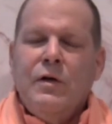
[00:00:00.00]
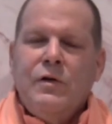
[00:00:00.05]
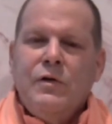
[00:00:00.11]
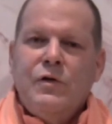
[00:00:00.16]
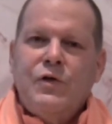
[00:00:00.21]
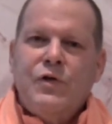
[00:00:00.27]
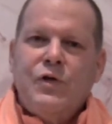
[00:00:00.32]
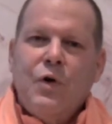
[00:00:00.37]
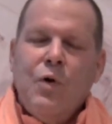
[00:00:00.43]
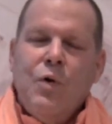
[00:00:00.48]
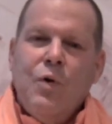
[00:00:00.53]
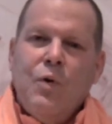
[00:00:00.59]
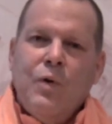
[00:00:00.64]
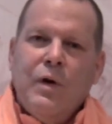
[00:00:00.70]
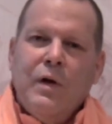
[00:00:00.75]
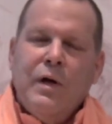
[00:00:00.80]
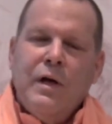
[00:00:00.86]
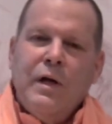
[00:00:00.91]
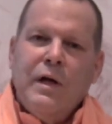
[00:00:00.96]

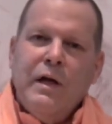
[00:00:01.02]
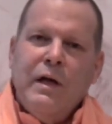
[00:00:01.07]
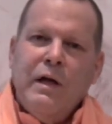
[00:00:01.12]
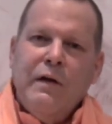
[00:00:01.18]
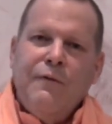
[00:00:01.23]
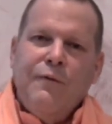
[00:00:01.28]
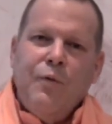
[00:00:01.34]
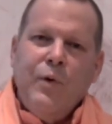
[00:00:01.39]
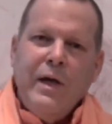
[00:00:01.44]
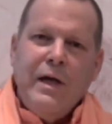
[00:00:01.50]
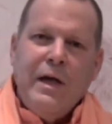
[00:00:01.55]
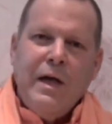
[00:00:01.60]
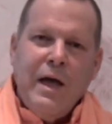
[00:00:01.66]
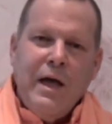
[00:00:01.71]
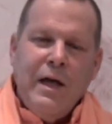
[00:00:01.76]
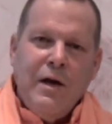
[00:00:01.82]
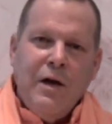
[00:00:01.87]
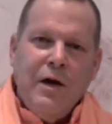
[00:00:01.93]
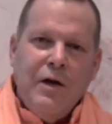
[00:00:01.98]
So, if we
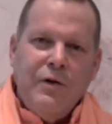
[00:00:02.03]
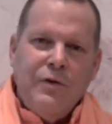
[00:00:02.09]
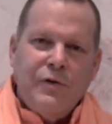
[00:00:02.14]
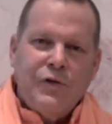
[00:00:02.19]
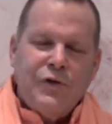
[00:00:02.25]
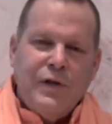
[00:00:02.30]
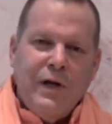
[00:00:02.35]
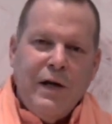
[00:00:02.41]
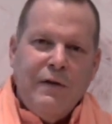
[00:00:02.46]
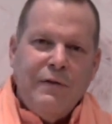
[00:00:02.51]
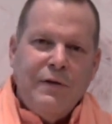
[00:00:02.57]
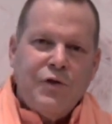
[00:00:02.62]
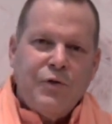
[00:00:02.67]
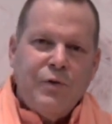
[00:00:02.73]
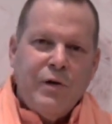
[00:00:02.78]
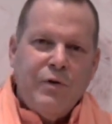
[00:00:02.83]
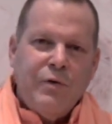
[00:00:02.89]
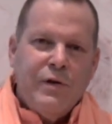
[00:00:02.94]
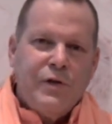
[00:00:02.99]
can understand that
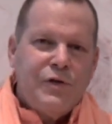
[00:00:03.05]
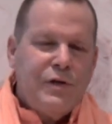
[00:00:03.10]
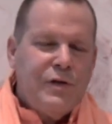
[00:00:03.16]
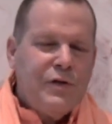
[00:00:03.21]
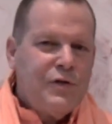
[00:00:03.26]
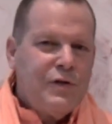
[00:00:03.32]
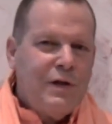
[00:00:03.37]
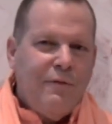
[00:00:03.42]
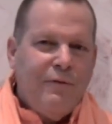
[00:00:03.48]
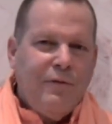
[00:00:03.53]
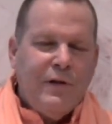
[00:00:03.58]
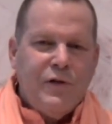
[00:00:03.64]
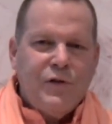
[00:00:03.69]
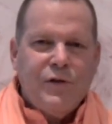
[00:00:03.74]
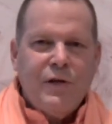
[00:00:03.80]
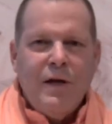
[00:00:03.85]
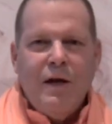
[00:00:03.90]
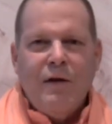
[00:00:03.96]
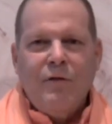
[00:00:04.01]
Sri Krishna is definitely
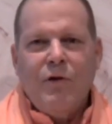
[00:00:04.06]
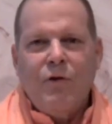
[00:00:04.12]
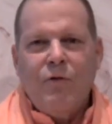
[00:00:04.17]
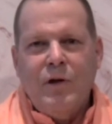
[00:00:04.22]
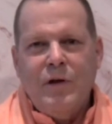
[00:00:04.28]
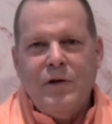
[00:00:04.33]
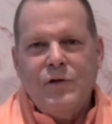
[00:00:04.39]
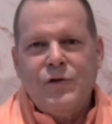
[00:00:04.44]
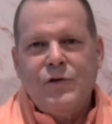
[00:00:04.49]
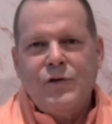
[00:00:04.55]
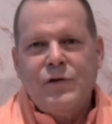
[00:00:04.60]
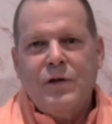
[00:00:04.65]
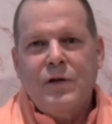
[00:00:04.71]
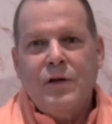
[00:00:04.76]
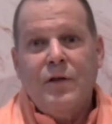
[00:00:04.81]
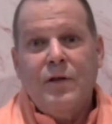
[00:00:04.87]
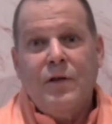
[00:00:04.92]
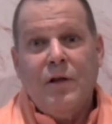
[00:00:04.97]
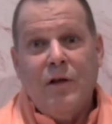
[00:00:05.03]
saying there is
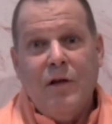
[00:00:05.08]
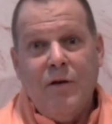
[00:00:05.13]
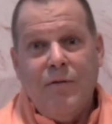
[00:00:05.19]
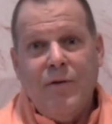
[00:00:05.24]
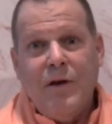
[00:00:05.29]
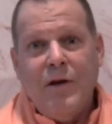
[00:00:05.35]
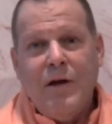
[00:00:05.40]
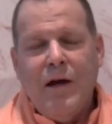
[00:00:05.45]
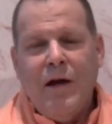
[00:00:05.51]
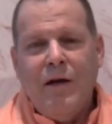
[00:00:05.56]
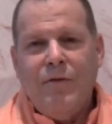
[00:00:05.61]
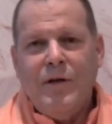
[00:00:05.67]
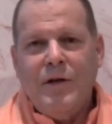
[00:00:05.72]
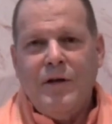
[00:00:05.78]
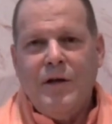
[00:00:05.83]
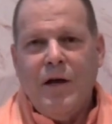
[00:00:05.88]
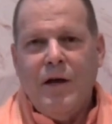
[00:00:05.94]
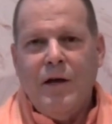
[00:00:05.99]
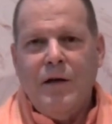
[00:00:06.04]
the living and the
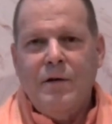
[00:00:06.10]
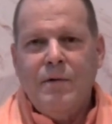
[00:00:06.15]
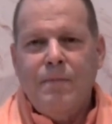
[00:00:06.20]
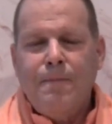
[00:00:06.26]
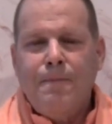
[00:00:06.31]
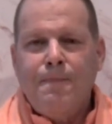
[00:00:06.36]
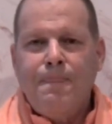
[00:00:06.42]
dead,